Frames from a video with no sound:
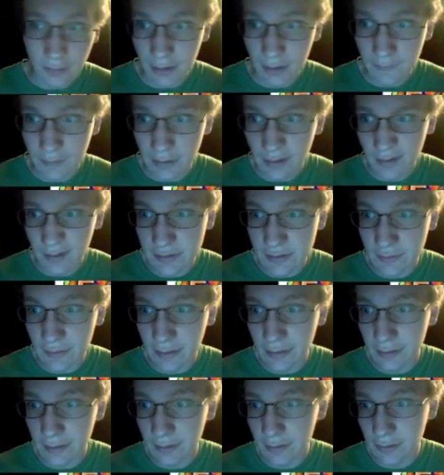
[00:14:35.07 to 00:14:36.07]
a narration there,
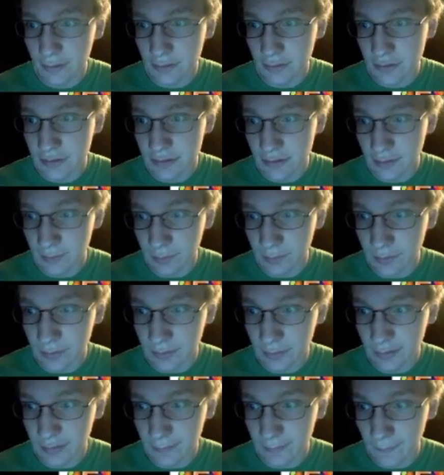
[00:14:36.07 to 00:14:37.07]
and you can just
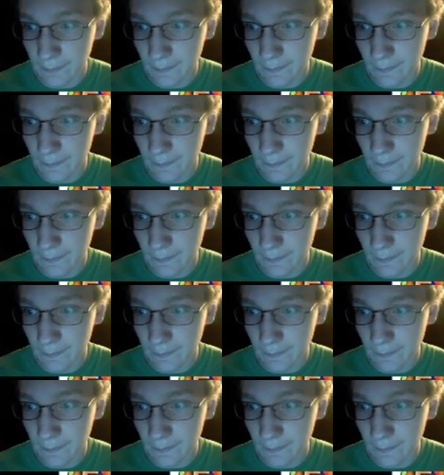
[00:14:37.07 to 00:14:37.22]
completely.